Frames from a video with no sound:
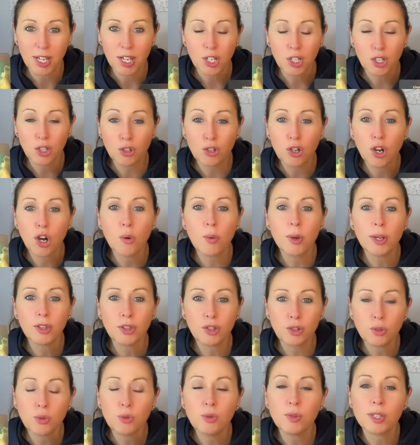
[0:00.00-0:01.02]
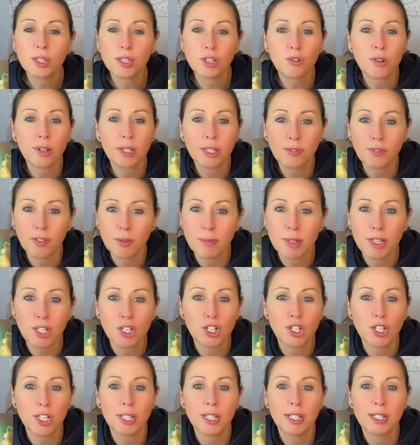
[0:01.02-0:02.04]
You're going through this
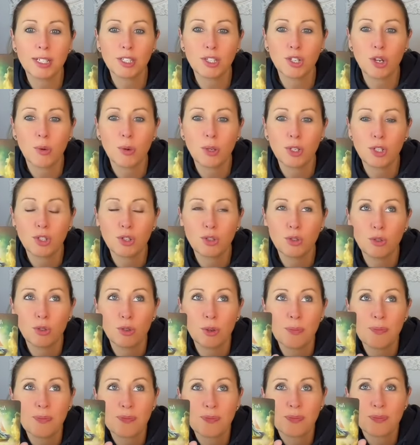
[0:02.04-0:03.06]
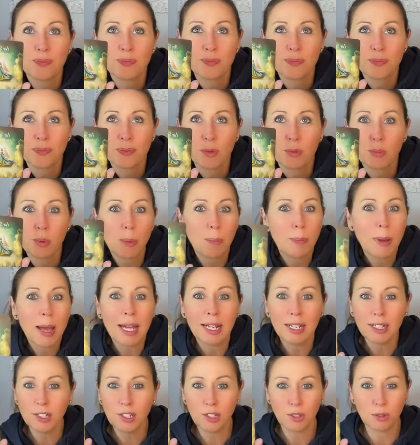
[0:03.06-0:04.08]
transformation that is going to
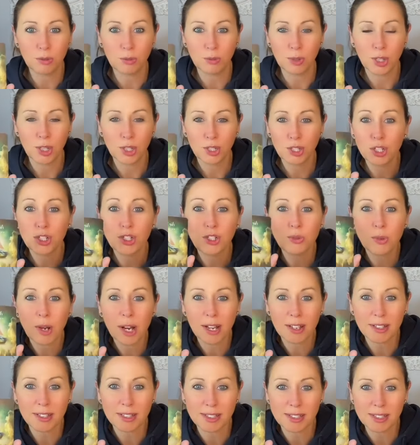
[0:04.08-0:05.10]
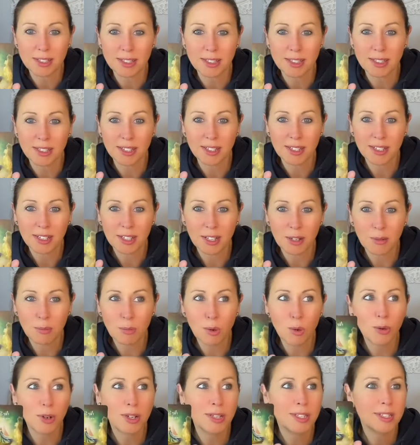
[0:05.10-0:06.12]
propel you to new heights,
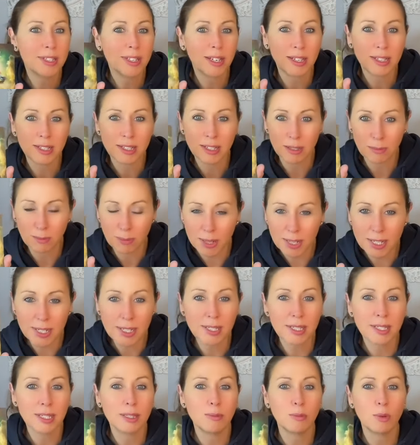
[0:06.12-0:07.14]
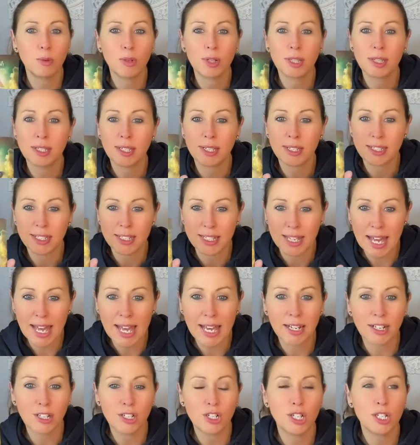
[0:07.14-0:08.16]
more exciting places, more exciting
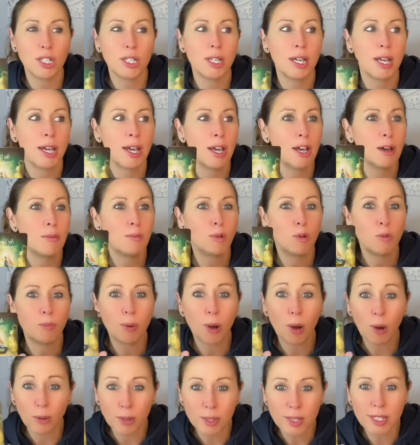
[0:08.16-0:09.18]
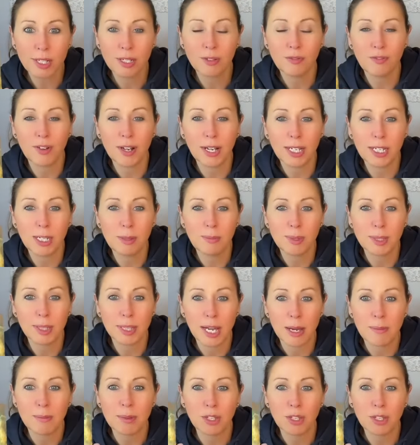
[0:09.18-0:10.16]
energy, more positive vibes are coming